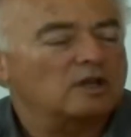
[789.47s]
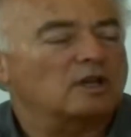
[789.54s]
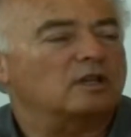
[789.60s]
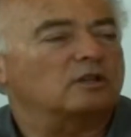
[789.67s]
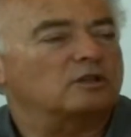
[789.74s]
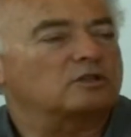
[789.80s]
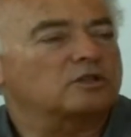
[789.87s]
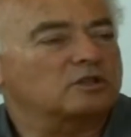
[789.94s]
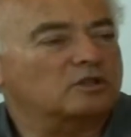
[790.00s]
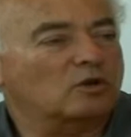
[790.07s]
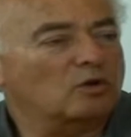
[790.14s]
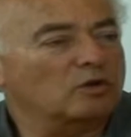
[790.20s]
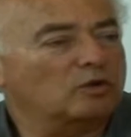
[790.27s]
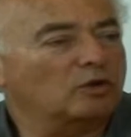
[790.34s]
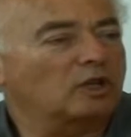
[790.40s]
And this is
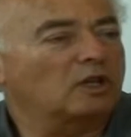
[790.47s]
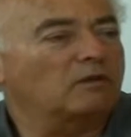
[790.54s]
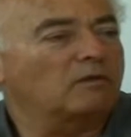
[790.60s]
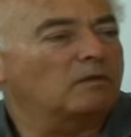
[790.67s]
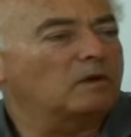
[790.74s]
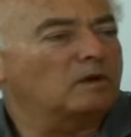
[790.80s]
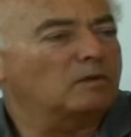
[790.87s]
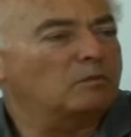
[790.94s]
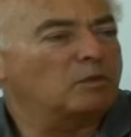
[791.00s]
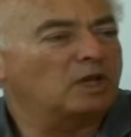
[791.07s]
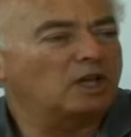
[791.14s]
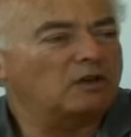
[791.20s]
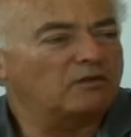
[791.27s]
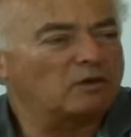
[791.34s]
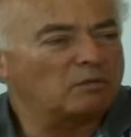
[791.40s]
going to be
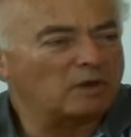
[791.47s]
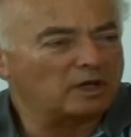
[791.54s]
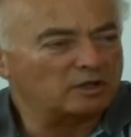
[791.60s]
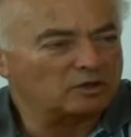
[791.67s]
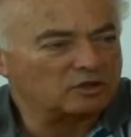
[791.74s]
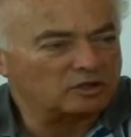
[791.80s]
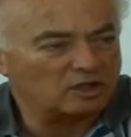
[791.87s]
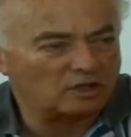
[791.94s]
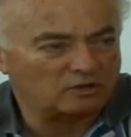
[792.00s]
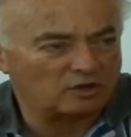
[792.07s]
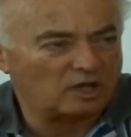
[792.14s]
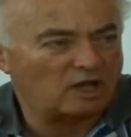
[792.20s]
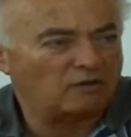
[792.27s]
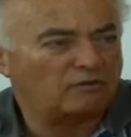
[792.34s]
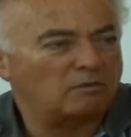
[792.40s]
given by this, that's
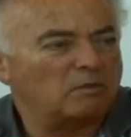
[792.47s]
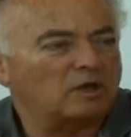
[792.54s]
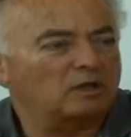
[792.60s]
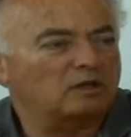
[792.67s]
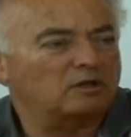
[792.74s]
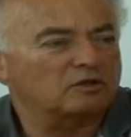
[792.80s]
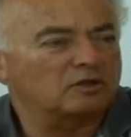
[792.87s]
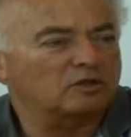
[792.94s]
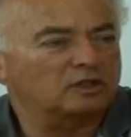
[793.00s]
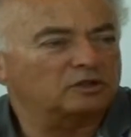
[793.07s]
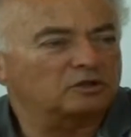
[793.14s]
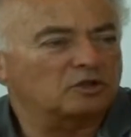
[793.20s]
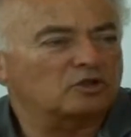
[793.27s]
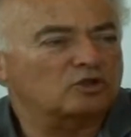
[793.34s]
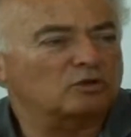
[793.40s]
the f matrix, the
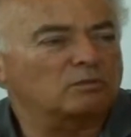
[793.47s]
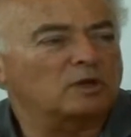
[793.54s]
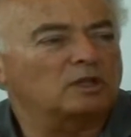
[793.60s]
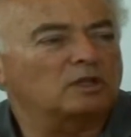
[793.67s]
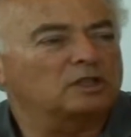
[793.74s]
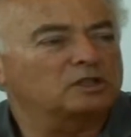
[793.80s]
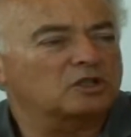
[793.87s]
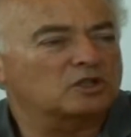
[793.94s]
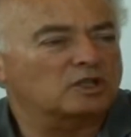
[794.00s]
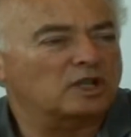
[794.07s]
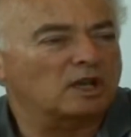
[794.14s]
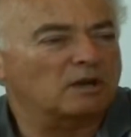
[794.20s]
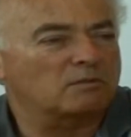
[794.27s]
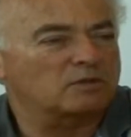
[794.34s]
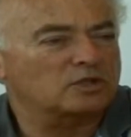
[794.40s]
transition matrix,
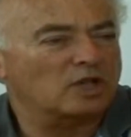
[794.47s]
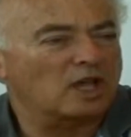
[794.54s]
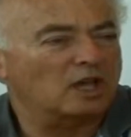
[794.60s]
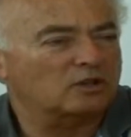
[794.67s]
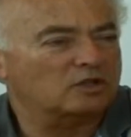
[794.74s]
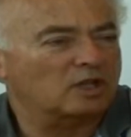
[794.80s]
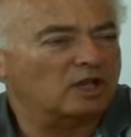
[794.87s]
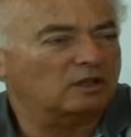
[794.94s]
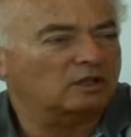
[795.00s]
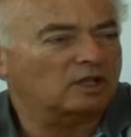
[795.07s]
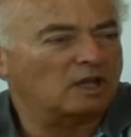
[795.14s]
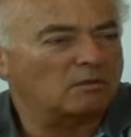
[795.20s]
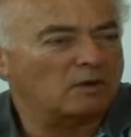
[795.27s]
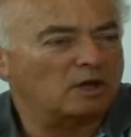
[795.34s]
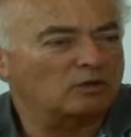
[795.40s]
times x hat
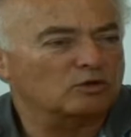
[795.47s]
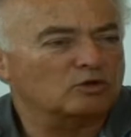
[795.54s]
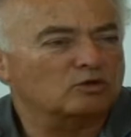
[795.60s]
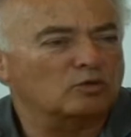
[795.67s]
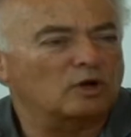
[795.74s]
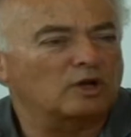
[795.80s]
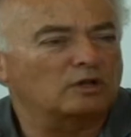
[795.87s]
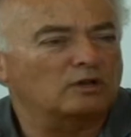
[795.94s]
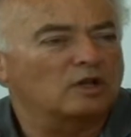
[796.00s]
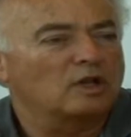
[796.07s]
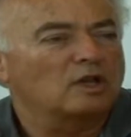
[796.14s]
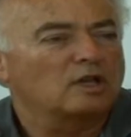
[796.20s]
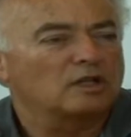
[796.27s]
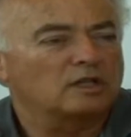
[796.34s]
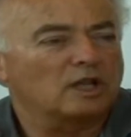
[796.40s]
k minus 1.
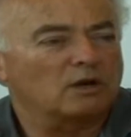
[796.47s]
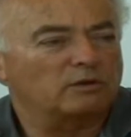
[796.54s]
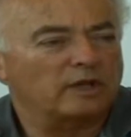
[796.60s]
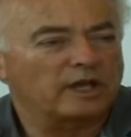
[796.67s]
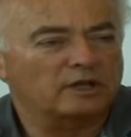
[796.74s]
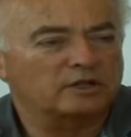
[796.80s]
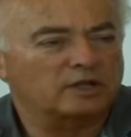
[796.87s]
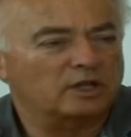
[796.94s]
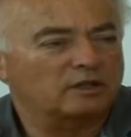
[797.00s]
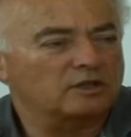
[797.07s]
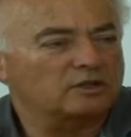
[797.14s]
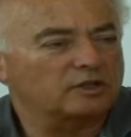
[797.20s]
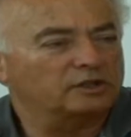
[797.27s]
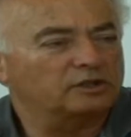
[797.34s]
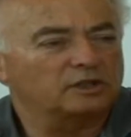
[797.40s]
Now the x hat
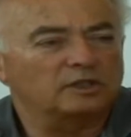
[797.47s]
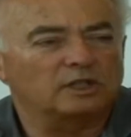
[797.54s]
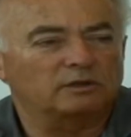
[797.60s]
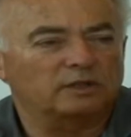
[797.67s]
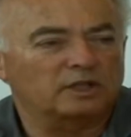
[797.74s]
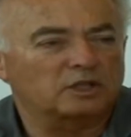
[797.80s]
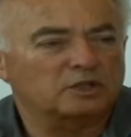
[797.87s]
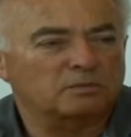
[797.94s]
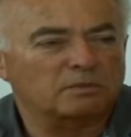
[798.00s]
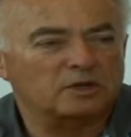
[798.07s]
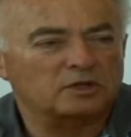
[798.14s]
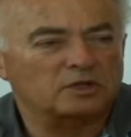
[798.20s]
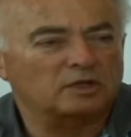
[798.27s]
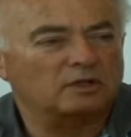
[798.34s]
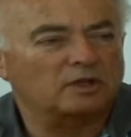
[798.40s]
is written out
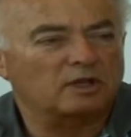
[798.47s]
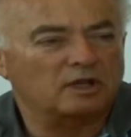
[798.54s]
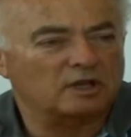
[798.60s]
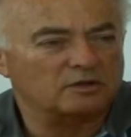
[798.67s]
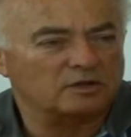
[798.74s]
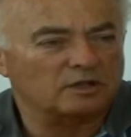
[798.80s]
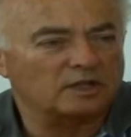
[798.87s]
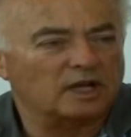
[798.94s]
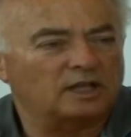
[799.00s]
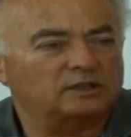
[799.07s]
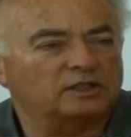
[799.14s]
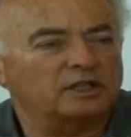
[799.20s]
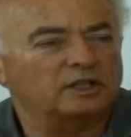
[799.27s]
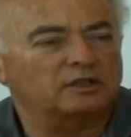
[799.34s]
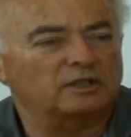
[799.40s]
explicitly as an
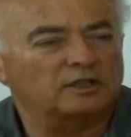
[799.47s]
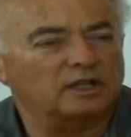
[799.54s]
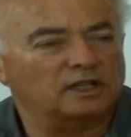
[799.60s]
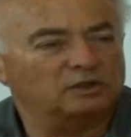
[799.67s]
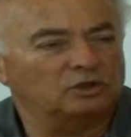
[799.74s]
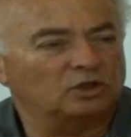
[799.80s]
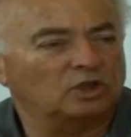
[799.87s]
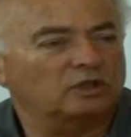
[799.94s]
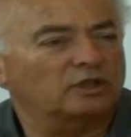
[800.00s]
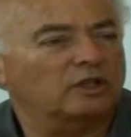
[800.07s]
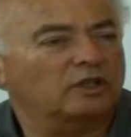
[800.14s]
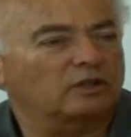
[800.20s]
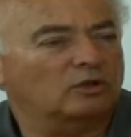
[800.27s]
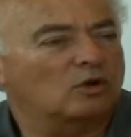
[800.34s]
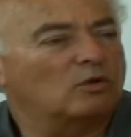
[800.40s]
r hat and r dot
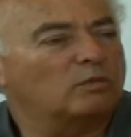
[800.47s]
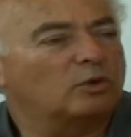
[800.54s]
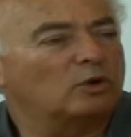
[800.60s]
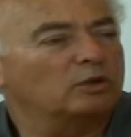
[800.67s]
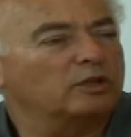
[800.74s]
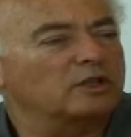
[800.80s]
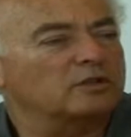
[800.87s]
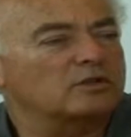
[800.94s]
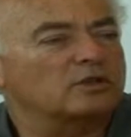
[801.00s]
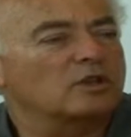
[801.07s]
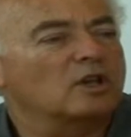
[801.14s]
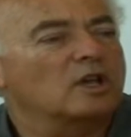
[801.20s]
hat components.